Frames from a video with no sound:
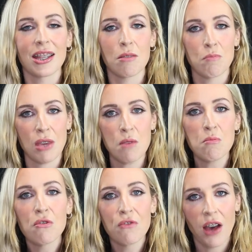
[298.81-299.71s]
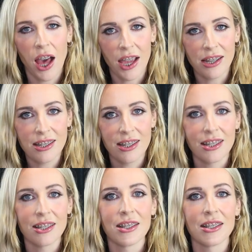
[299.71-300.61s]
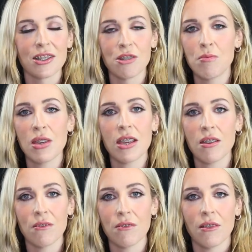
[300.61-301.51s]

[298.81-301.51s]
that people find to be